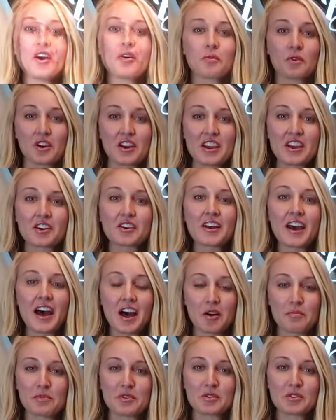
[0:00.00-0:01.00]
We're here to
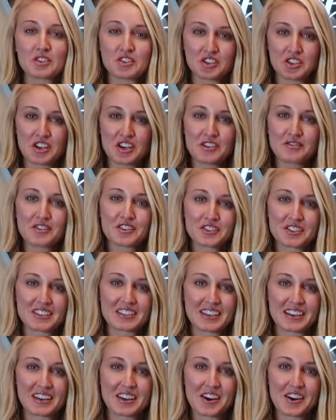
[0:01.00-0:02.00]
help you achieve your
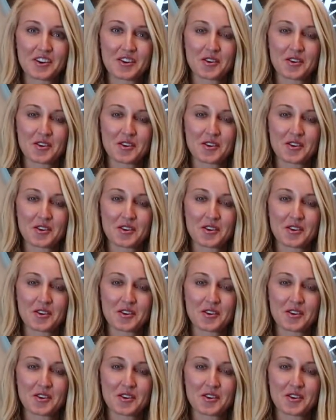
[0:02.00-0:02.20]
skincare